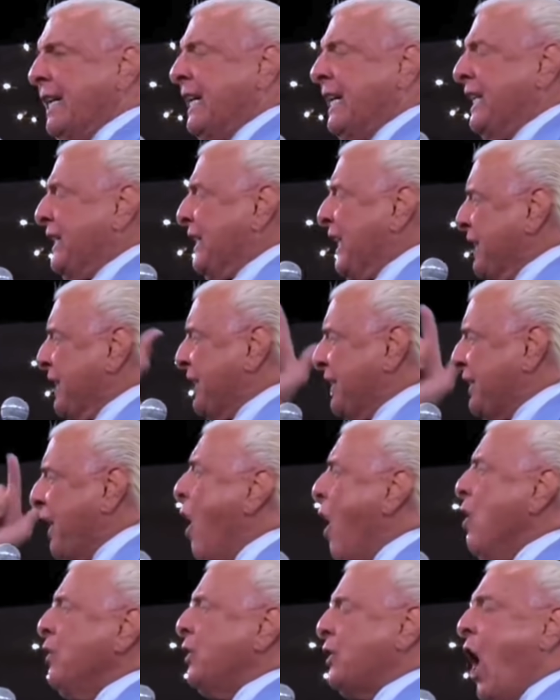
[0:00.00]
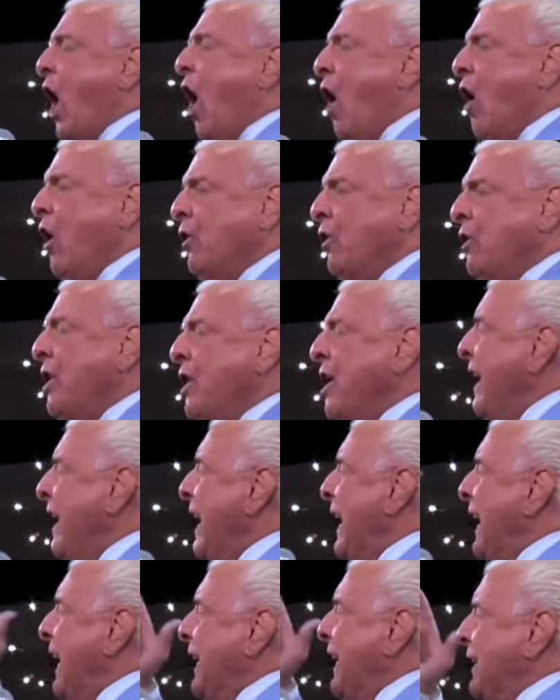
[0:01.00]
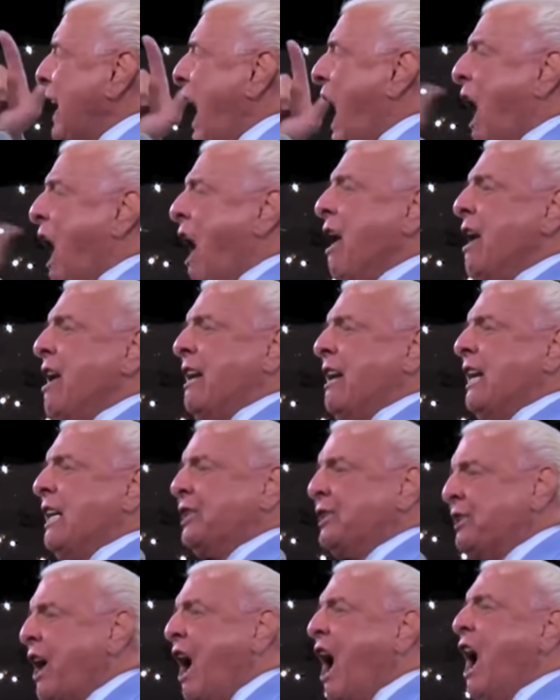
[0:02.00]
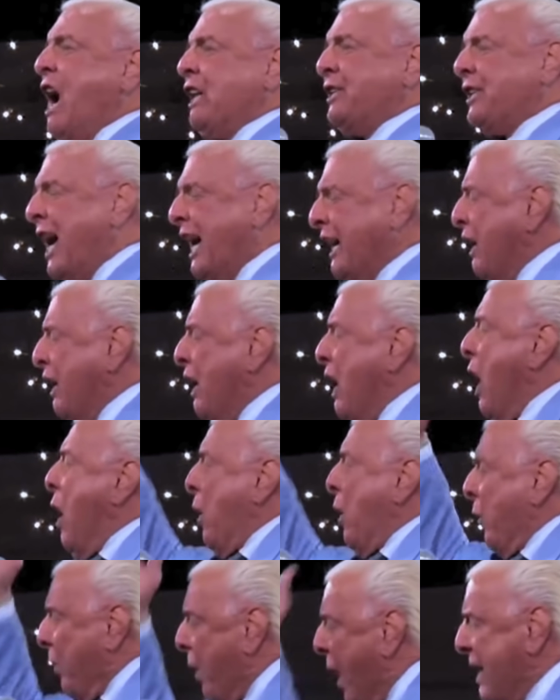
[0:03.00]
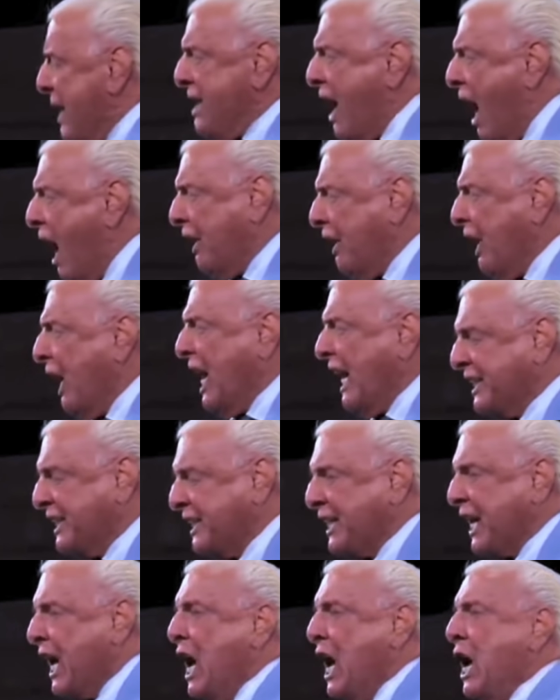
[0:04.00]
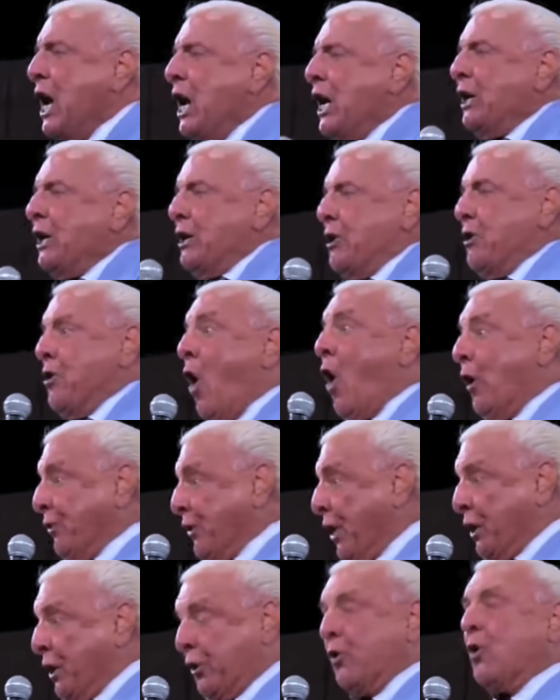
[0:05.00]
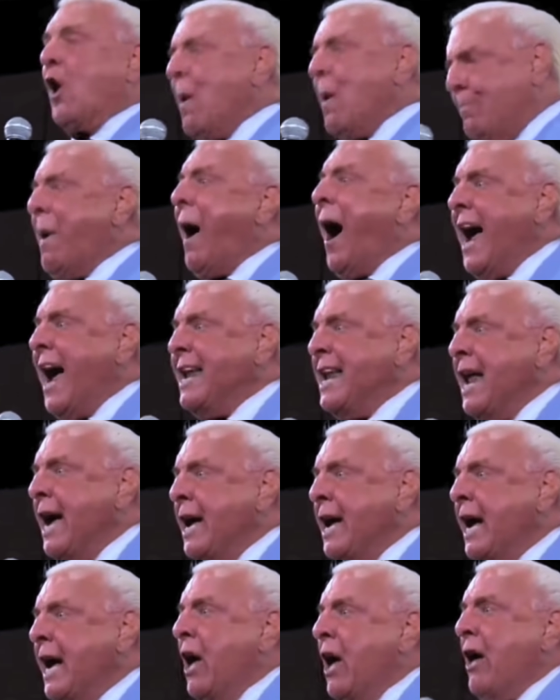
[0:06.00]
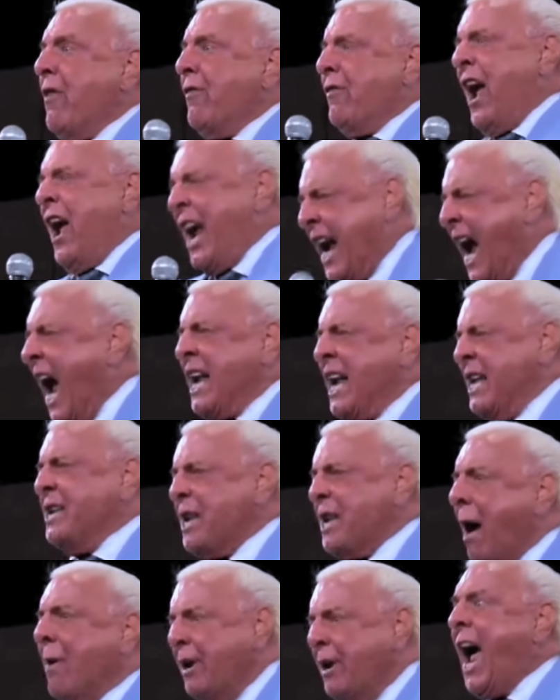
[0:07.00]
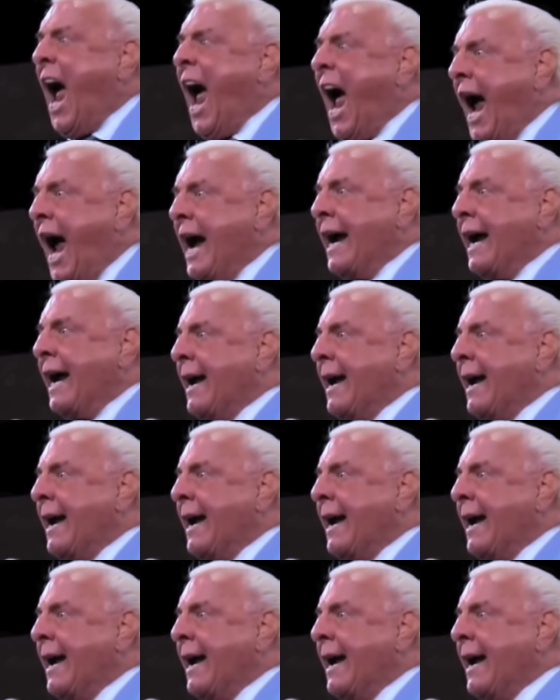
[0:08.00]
to Stone Cold to Hunter to Shawn, take it, run down the list. You know what they grew up on? The NWA.